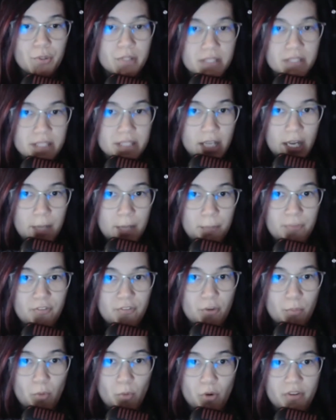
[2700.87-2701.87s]
type for
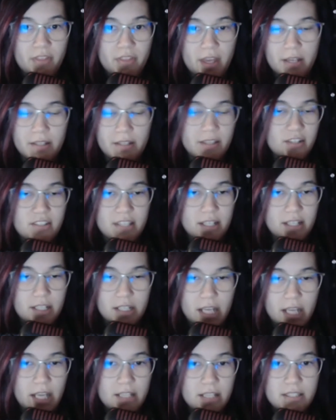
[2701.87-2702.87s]
more than there's like
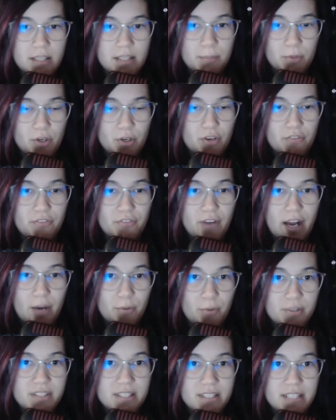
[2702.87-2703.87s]
an X number of
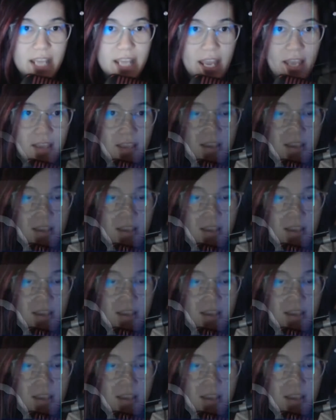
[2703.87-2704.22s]
hours a day,